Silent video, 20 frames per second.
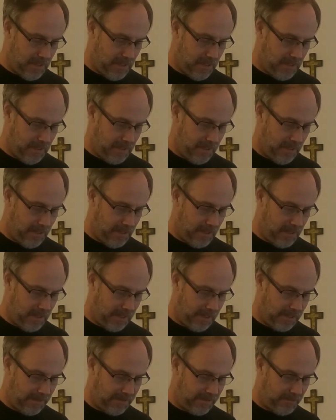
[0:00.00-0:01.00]
And that, I
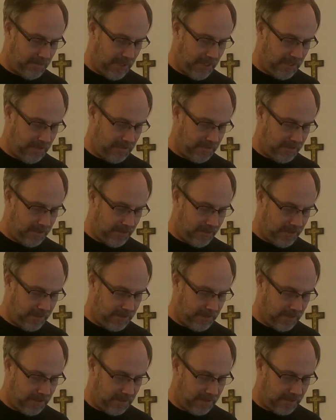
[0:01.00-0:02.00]
got some
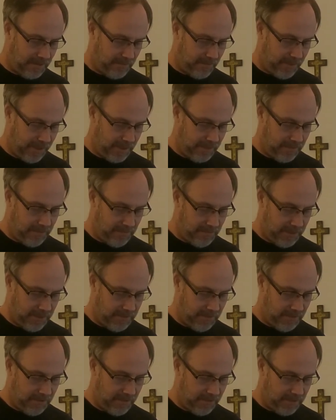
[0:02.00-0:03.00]
mailers, got some poly
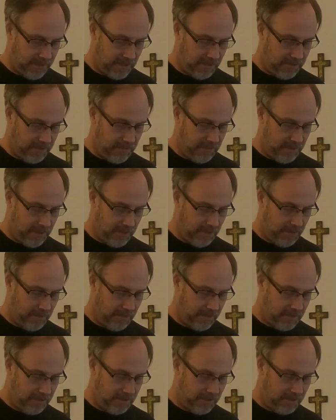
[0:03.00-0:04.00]
mailers, got two
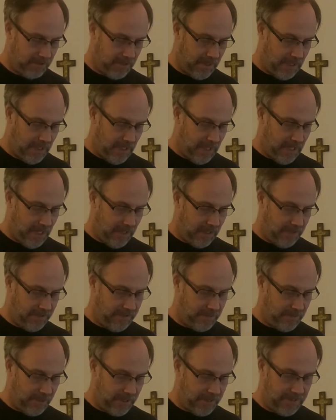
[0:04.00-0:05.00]
Cokes. I
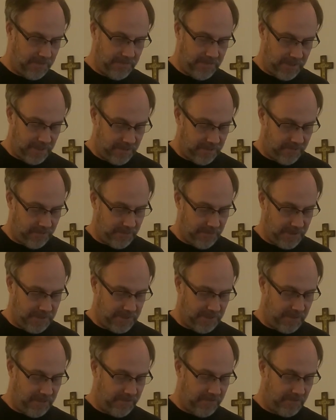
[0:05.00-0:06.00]
also bought some things for
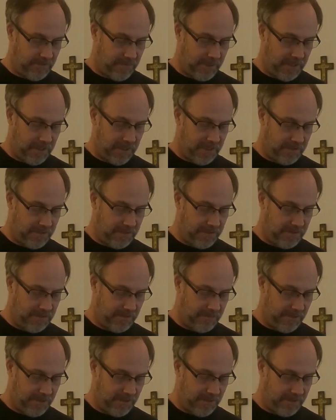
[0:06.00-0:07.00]
myself, some pants and
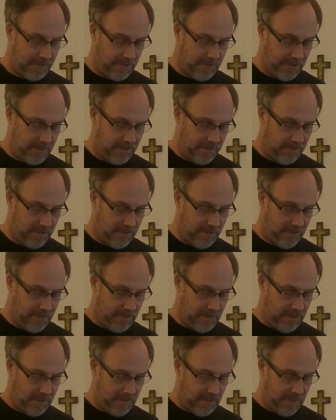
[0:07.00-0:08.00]
some other things.
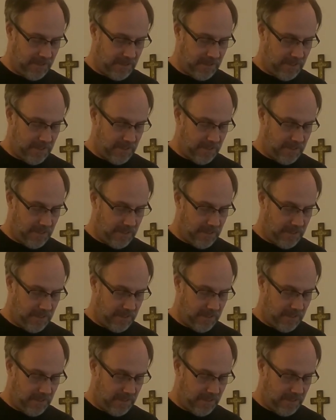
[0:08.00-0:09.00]

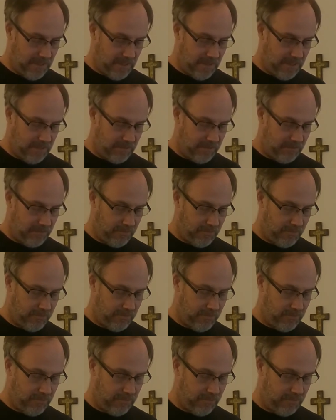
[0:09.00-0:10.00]
Uh,
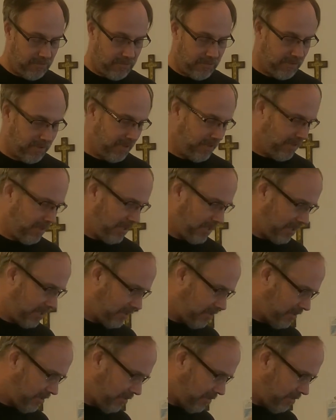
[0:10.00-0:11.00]
so I got
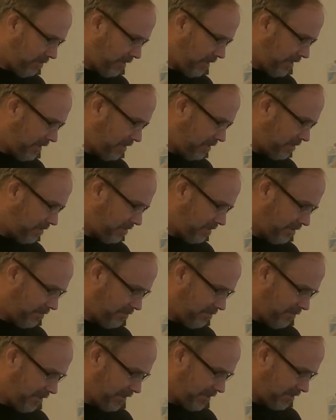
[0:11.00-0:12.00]
two leggings.
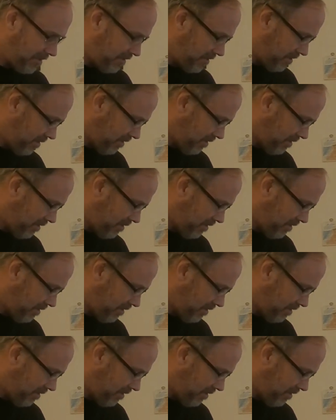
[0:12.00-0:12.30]
I'm missing